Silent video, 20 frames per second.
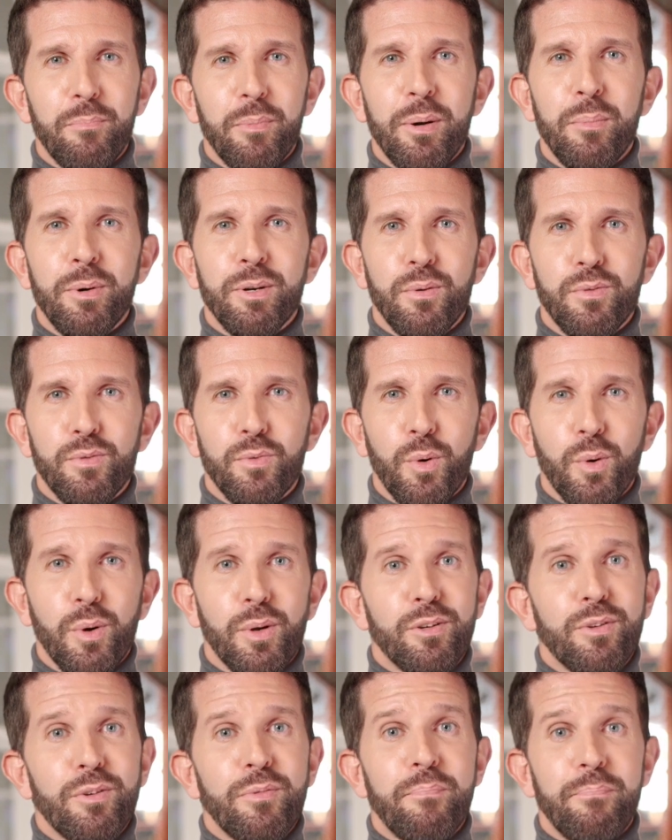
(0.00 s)
maybe the
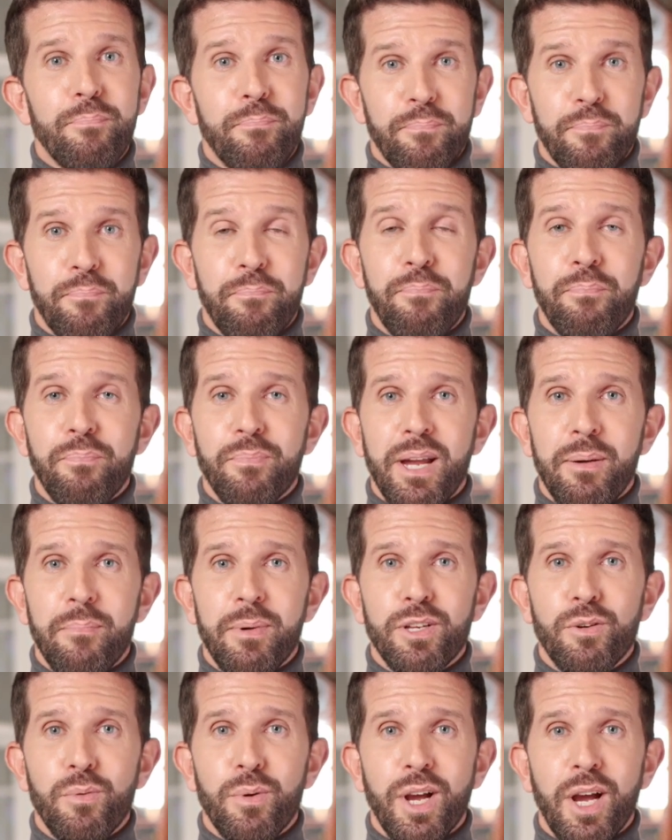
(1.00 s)
fourth. That
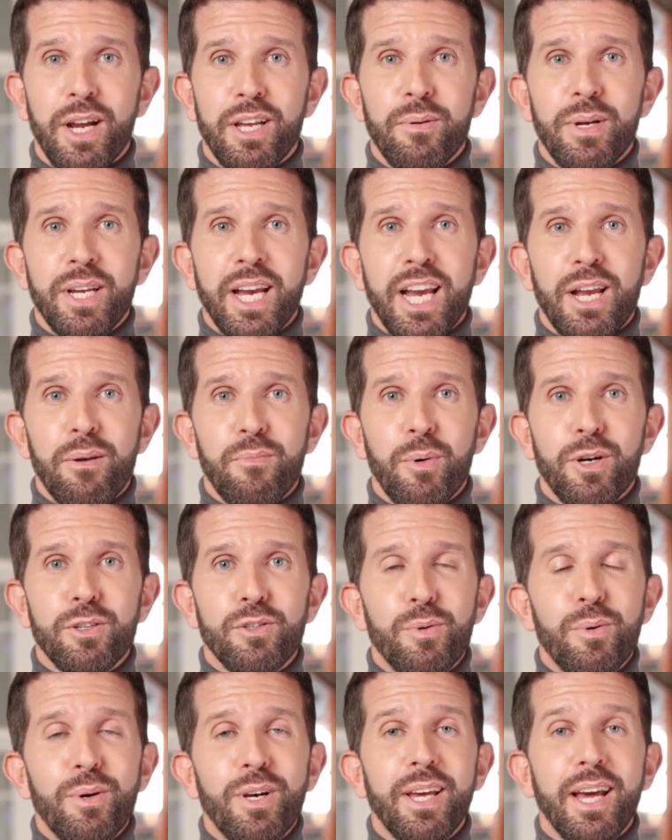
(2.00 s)
means we're not even halfway
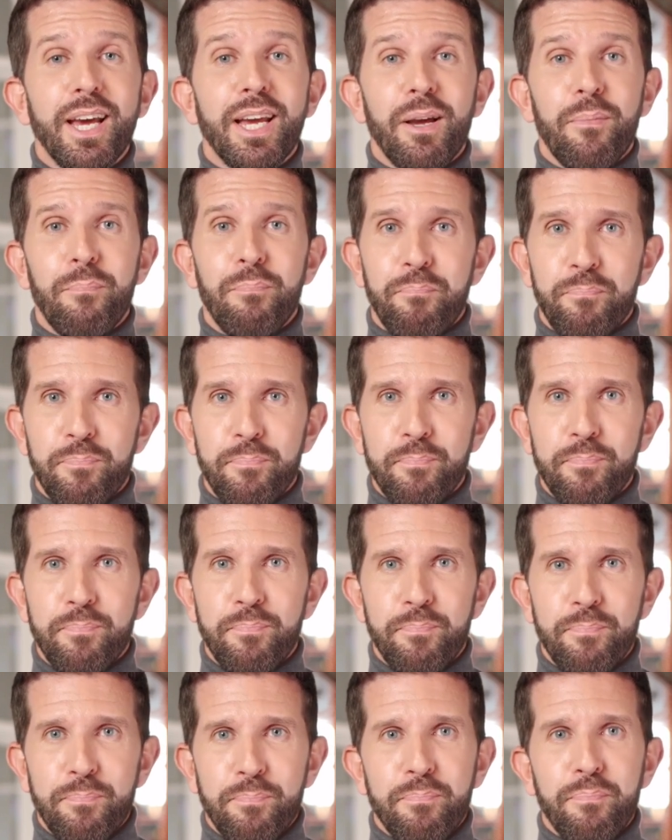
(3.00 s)
through the game.
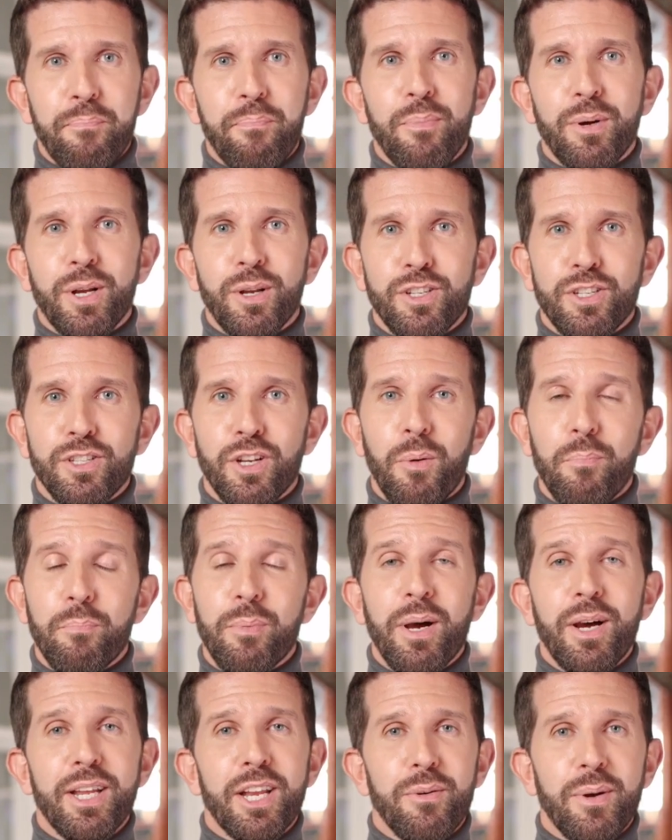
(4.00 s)
There's still
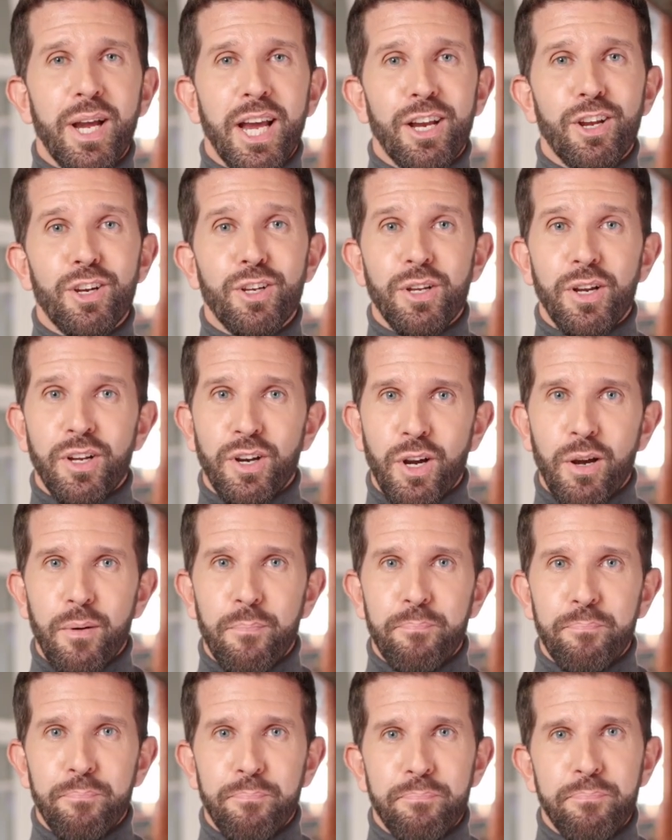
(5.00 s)
plenty of action to come.
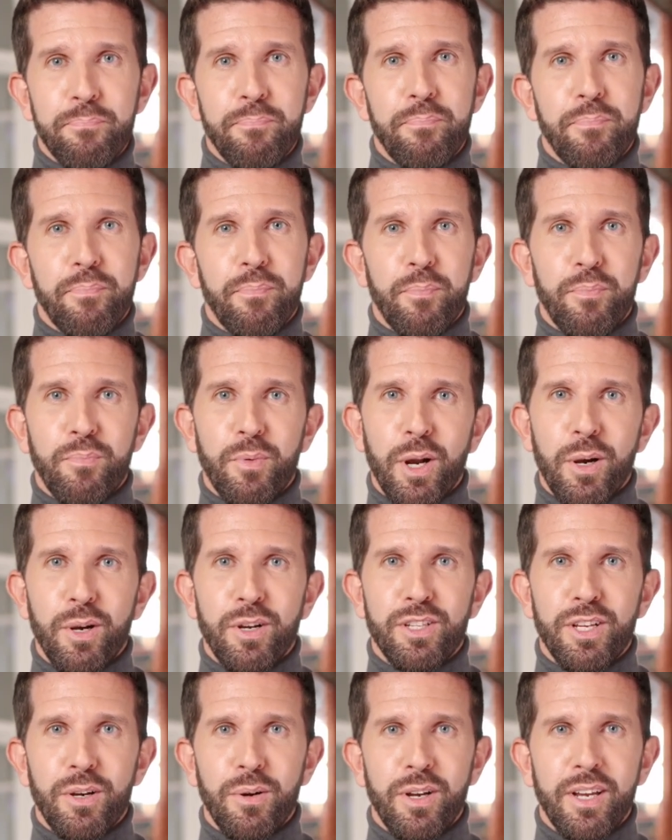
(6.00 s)

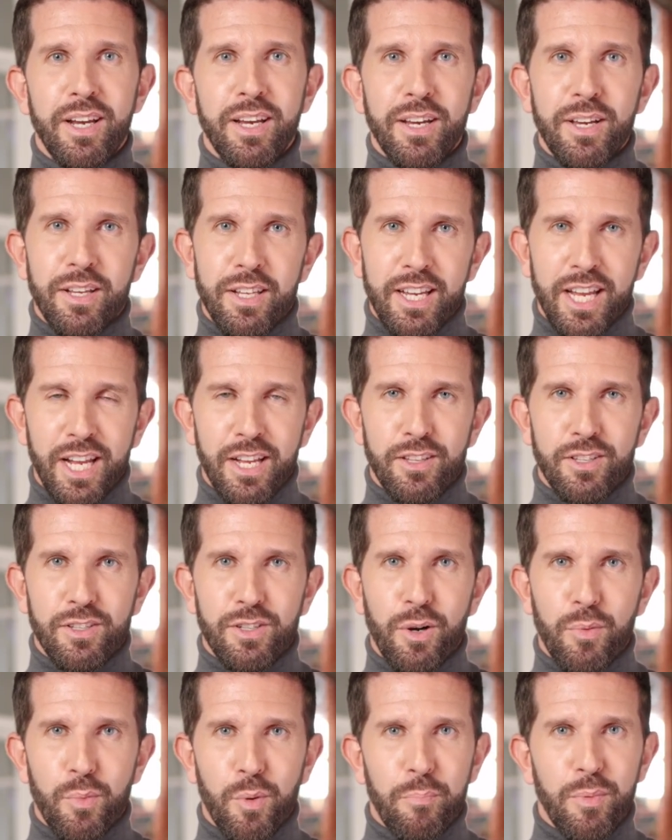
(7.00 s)
Volatility? Yes,
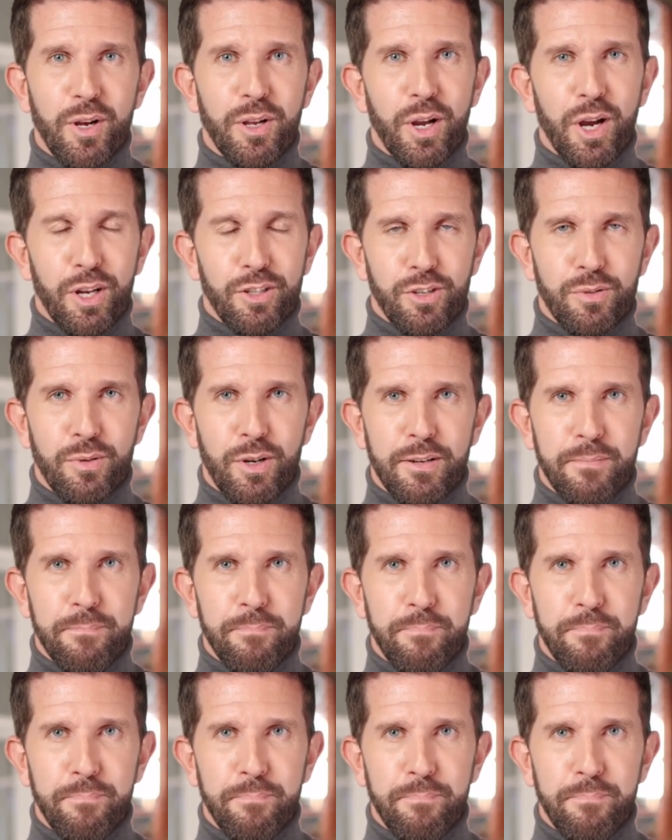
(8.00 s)
there will be lots of it.